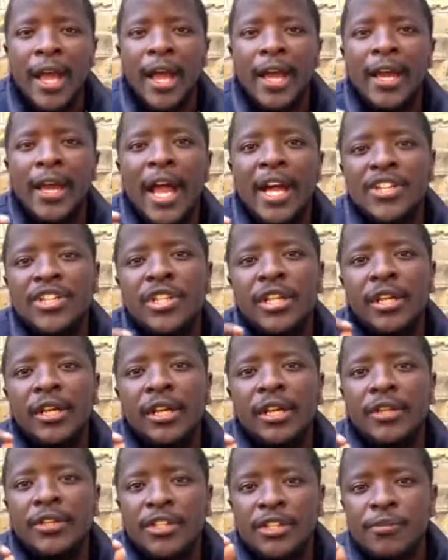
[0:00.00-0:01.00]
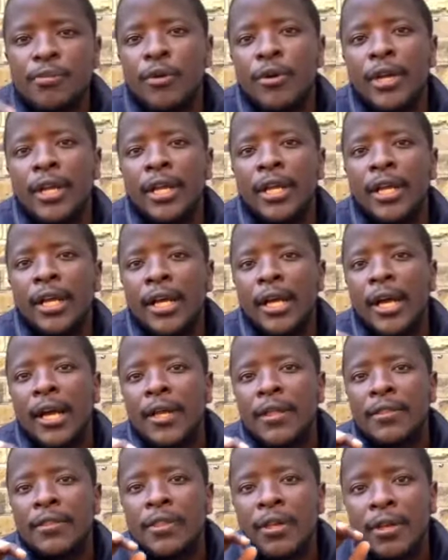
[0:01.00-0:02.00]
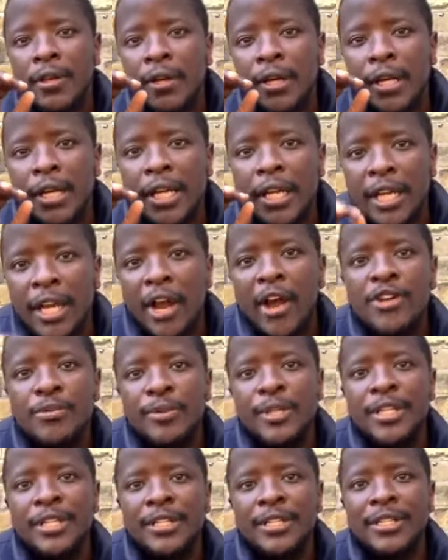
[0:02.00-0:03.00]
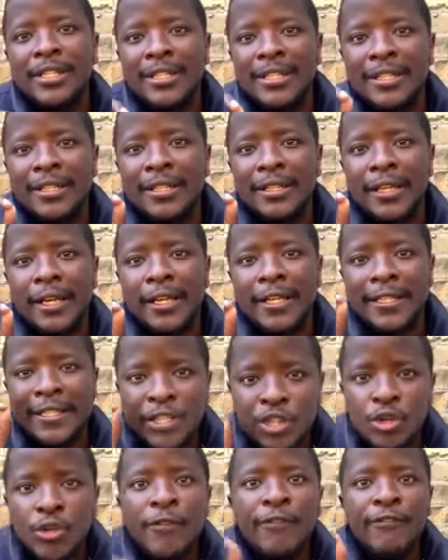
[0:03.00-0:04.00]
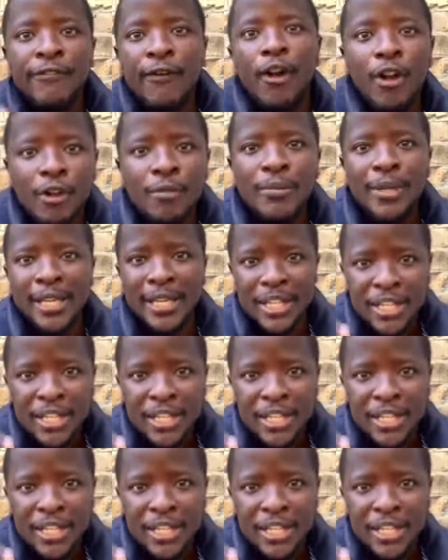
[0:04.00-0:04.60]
And actually, this morning, the encouragement is, you follow me.